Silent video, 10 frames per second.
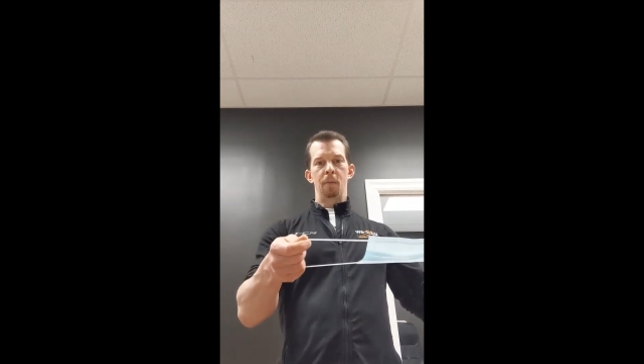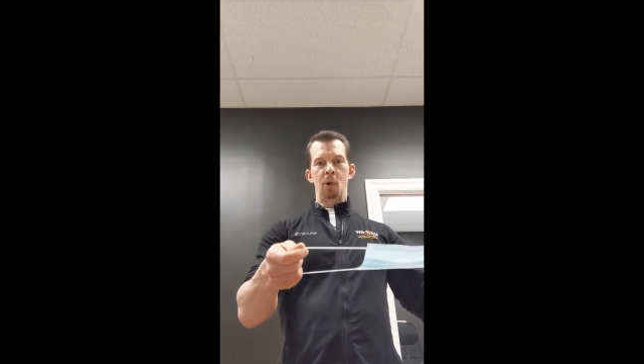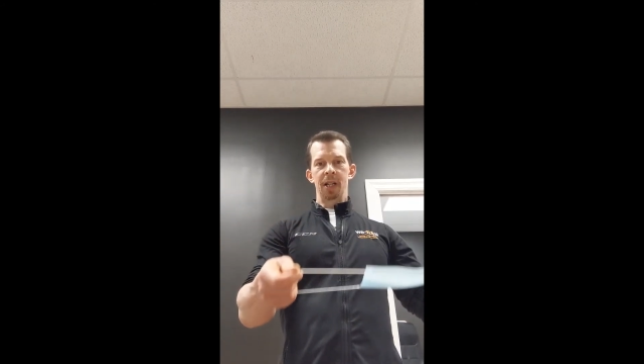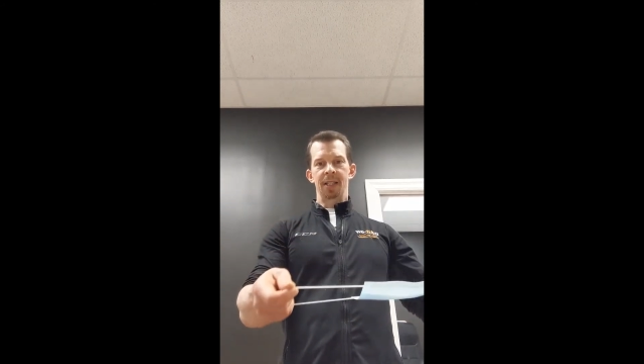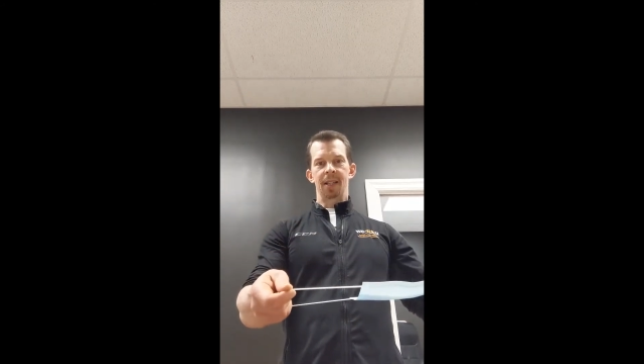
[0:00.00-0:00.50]

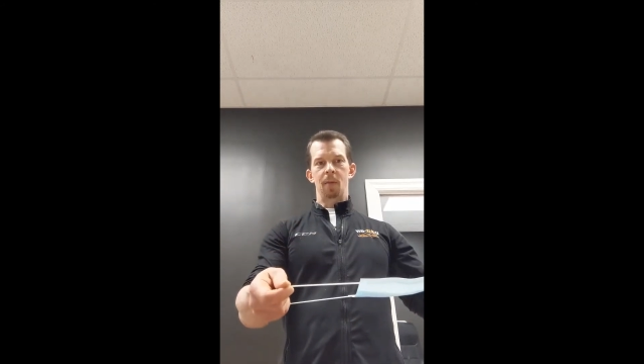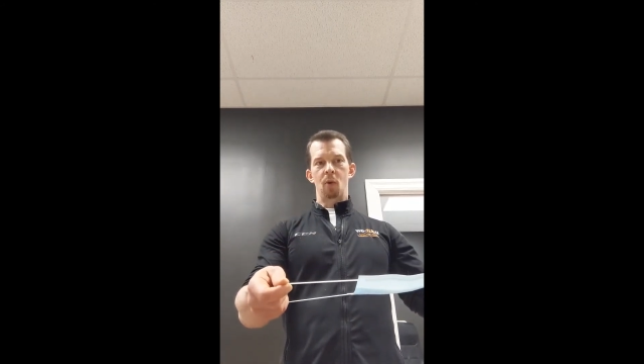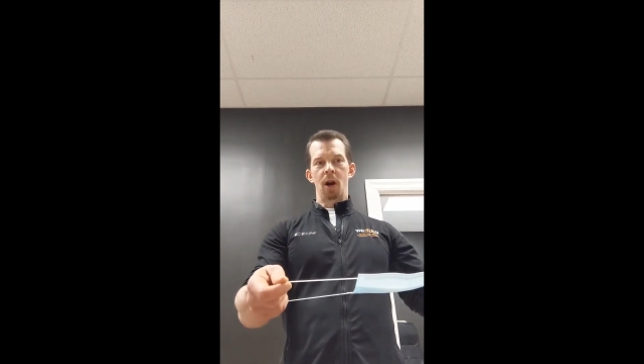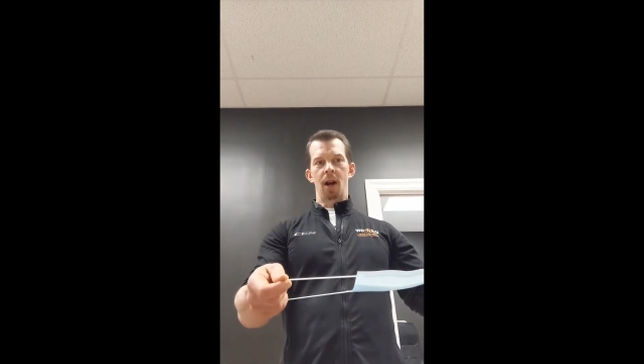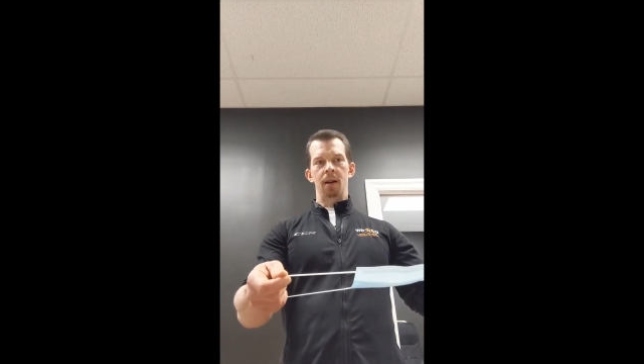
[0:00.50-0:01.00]
put it
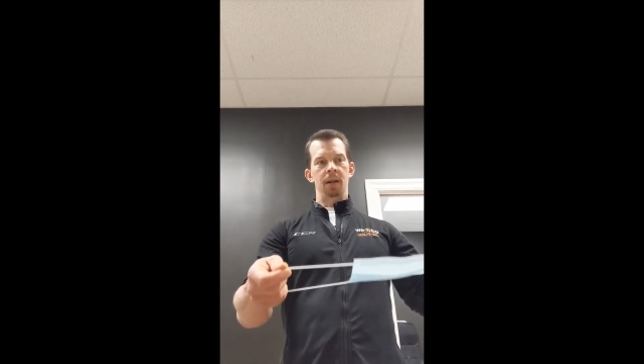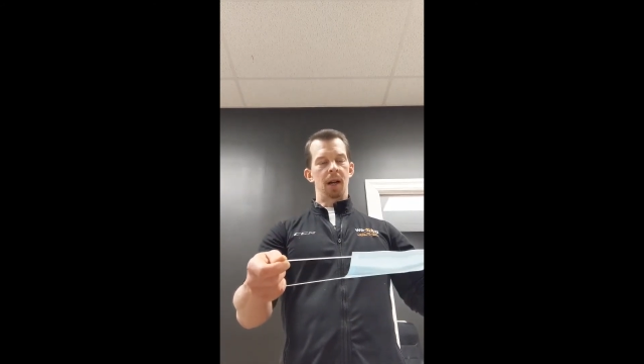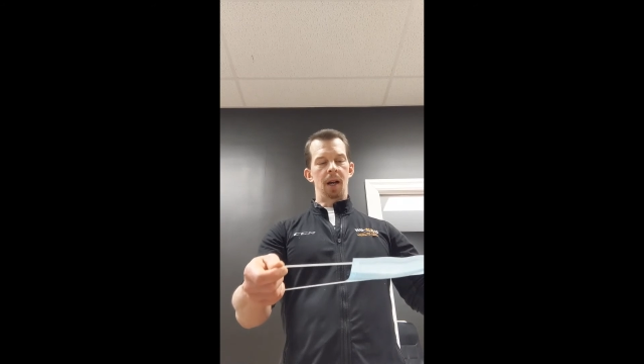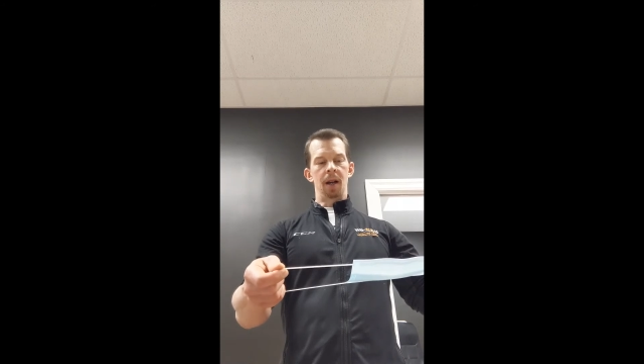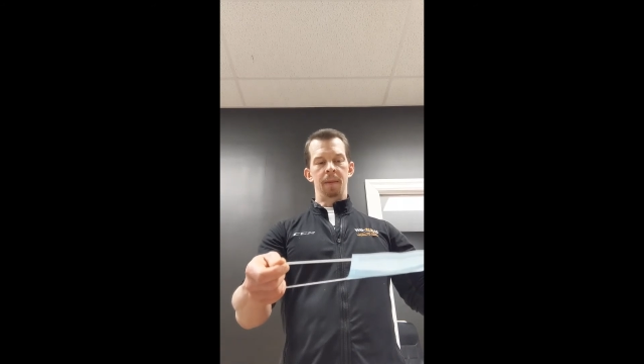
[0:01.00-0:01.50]

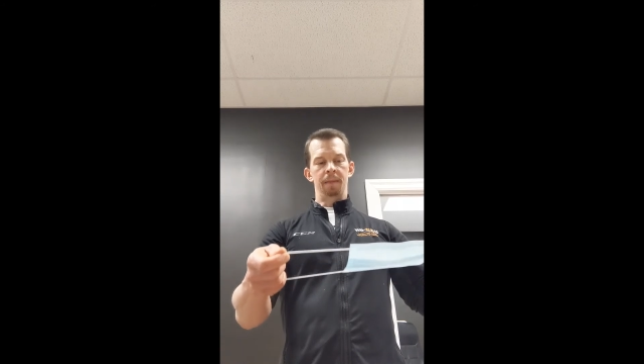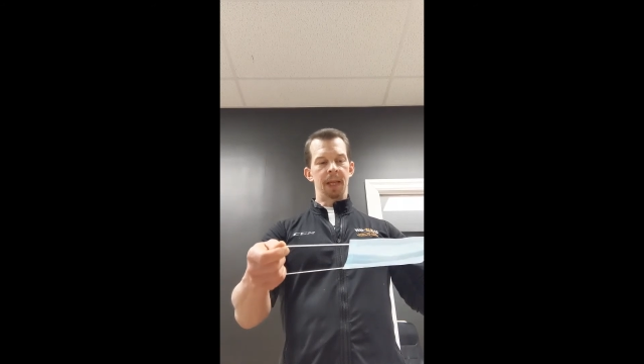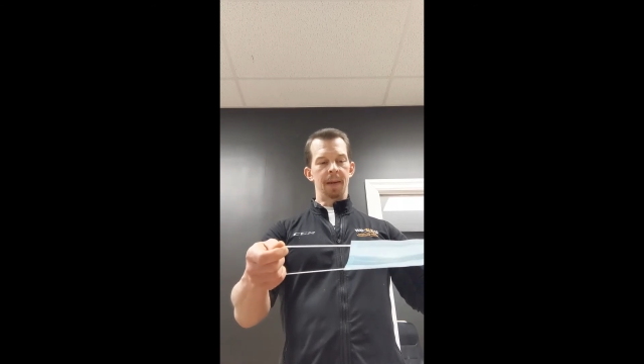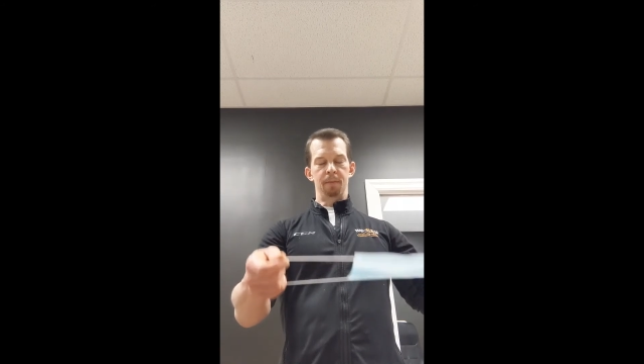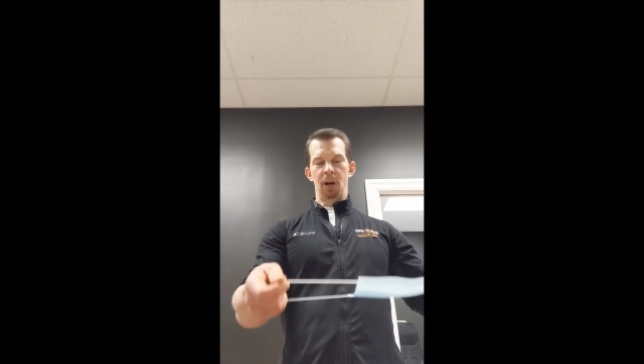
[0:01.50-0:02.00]
somewhere,
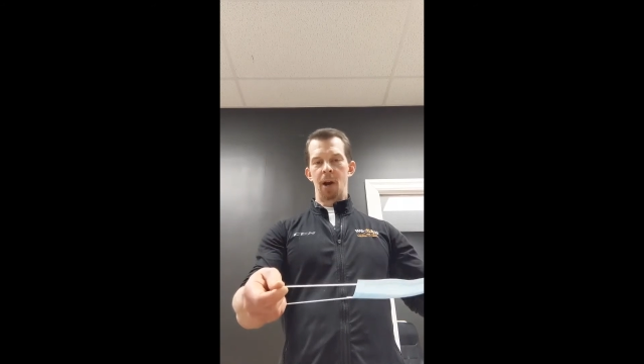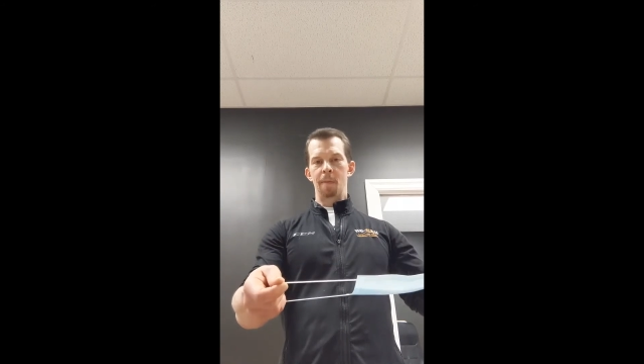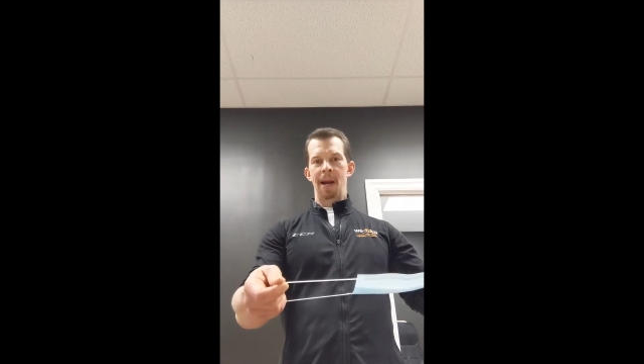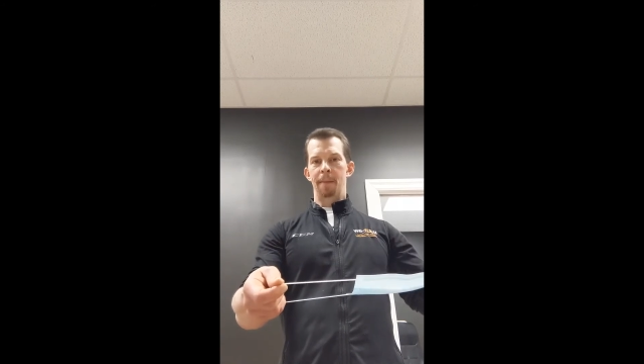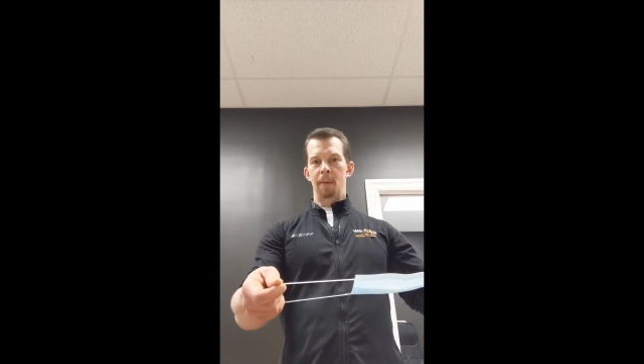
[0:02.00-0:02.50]
like a
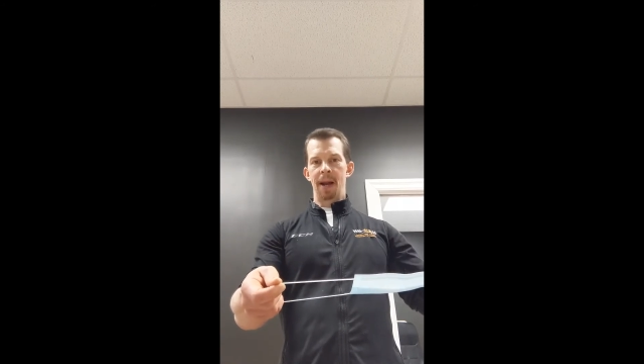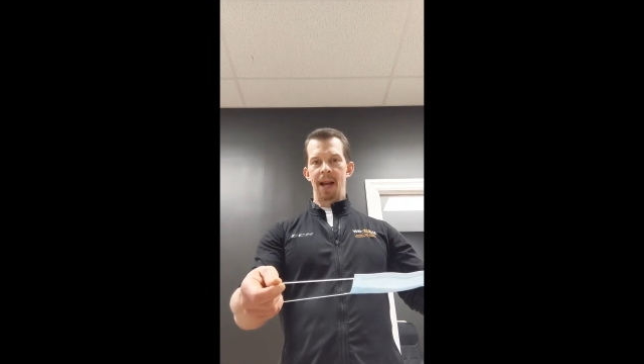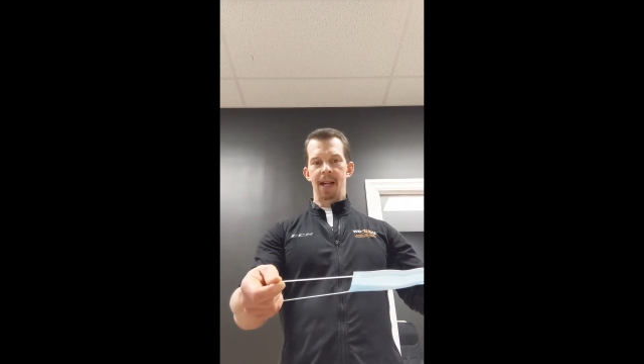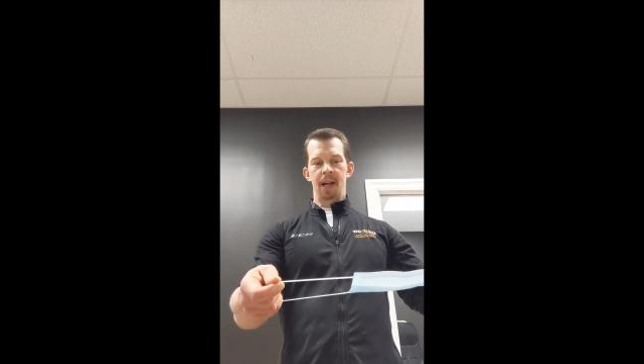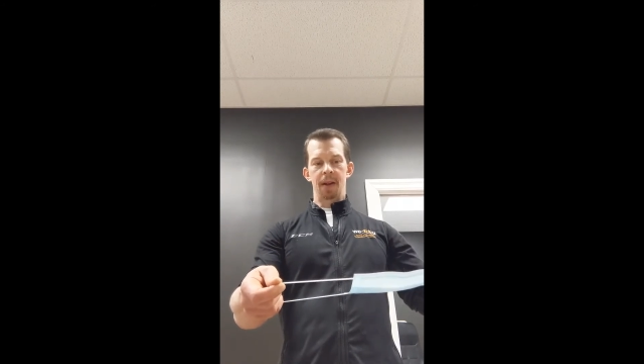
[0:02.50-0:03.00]
brown paper
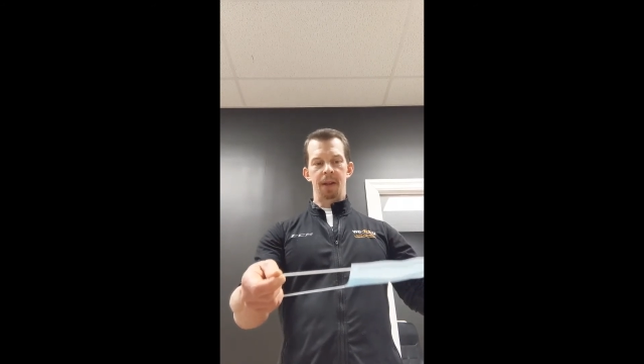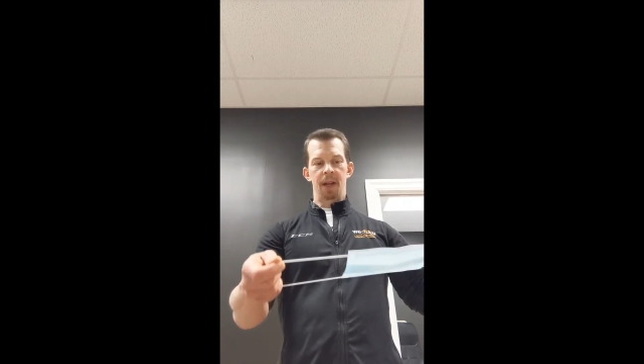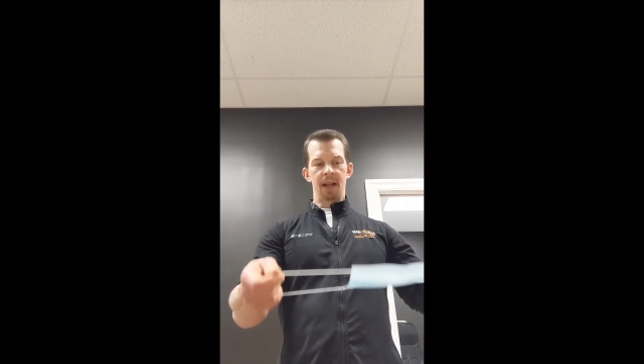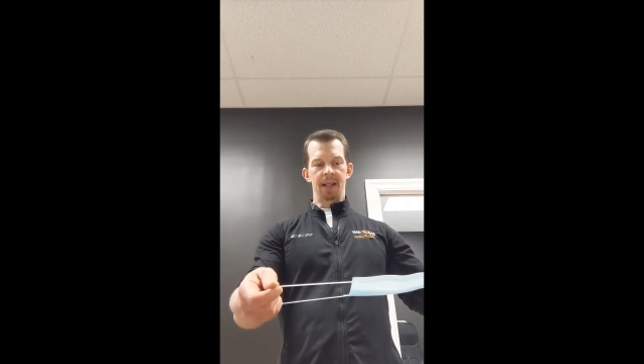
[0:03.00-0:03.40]
bag kind of thing,